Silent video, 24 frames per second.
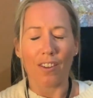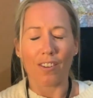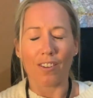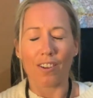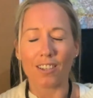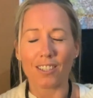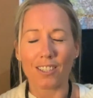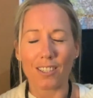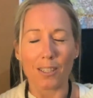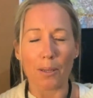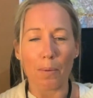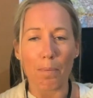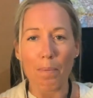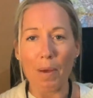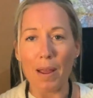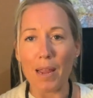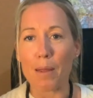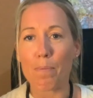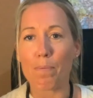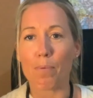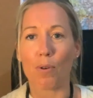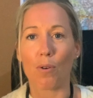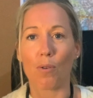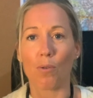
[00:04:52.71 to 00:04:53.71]
just
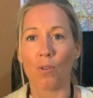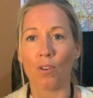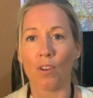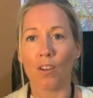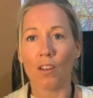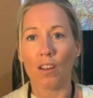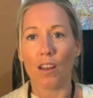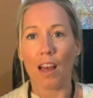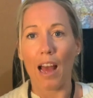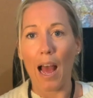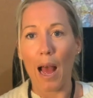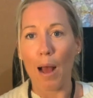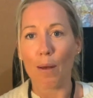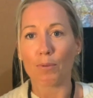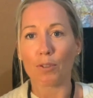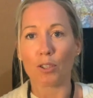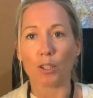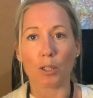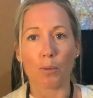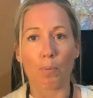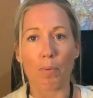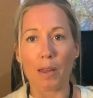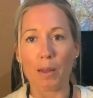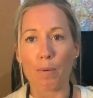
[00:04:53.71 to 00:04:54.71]
people,
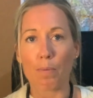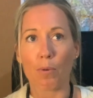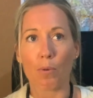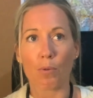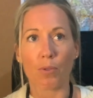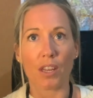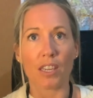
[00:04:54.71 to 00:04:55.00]
absolutely people.